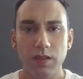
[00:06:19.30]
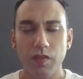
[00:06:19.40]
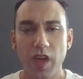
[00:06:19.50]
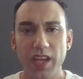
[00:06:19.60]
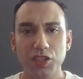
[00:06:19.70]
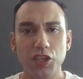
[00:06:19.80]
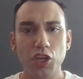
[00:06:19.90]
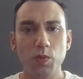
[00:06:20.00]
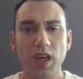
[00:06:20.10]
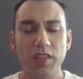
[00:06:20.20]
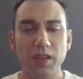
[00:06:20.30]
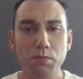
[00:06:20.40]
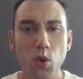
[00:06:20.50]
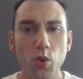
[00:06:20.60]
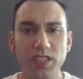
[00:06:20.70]
They assume that the
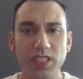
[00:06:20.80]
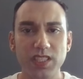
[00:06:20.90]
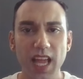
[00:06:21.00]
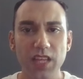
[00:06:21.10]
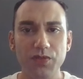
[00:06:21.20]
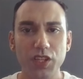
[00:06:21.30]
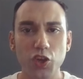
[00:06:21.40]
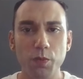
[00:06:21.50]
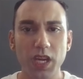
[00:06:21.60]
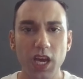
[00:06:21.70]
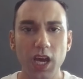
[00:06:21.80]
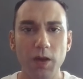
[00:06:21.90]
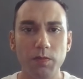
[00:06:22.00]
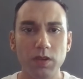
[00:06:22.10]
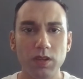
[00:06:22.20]
more successful you
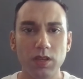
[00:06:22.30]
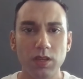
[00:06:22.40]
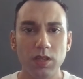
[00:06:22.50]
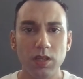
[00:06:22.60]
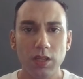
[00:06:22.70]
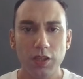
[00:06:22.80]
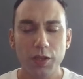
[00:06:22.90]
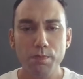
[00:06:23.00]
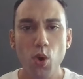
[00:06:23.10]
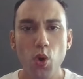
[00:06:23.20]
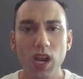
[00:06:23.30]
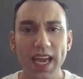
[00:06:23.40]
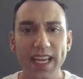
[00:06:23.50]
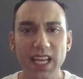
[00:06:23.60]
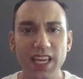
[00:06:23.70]
become, the more
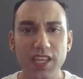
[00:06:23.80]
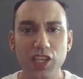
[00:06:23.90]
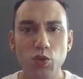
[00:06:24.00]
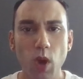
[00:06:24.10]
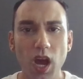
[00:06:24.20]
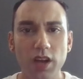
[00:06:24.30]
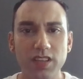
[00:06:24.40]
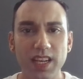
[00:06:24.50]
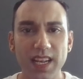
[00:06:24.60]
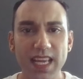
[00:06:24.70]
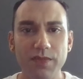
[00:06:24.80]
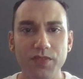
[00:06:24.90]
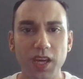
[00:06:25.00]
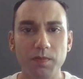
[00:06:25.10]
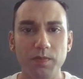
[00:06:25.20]
likely you are to leave
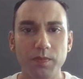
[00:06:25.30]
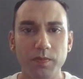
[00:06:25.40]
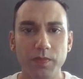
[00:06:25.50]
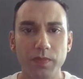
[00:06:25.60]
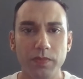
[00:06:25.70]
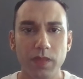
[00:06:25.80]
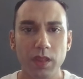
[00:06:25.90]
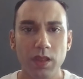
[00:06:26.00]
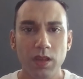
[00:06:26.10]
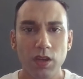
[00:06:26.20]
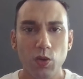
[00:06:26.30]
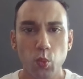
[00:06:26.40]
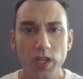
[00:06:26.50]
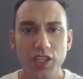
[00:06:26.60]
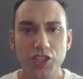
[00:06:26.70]
them,
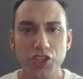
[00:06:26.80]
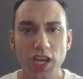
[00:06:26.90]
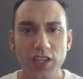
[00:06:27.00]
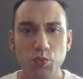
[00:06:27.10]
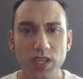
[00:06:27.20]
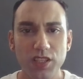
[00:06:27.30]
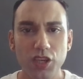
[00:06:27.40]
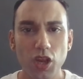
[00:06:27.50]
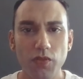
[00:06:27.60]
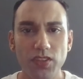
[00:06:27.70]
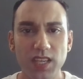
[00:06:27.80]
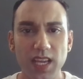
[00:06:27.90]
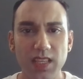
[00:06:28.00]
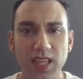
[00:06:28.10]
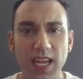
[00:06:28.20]
which just
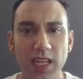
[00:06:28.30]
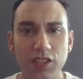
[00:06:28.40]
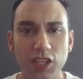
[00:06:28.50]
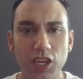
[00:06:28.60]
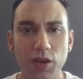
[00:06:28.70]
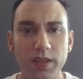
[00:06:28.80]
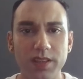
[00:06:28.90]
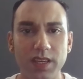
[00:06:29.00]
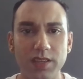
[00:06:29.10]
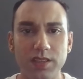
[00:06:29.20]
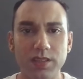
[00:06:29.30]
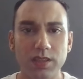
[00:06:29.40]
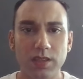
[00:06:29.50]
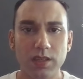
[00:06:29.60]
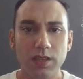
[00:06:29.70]
resurfaces their insecurities.
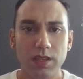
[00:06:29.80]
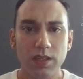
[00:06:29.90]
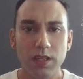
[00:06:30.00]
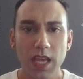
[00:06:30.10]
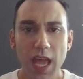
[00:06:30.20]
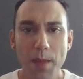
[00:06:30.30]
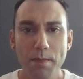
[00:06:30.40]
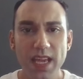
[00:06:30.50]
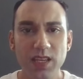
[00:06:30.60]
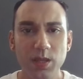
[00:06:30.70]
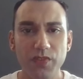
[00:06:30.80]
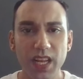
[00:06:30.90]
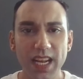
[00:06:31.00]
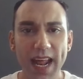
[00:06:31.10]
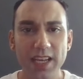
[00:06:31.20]
It makes them
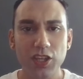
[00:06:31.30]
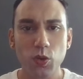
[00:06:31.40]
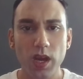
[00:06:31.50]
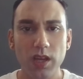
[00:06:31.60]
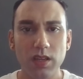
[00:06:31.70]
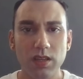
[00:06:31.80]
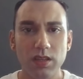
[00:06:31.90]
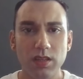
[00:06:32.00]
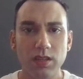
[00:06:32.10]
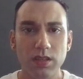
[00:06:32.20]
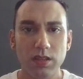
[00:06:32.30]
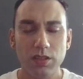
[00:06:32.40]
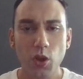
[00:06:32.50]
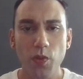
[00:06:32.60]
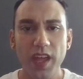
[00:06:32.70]
feel inadequate,
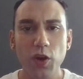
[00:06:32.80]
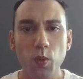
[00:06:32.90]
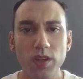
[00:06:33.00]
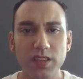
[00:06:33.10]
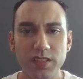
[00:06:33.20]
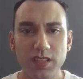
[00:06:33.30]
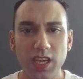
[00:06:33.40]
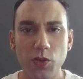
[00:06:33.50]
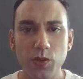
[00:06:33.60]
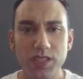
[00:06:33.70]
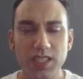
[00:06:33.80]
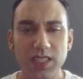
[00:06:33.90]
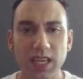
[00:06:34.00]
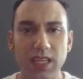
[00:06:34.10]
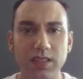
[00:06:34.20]
so they don't want to see you
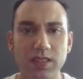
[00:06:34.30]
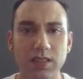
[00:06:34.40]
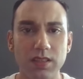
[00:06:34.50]
succeed.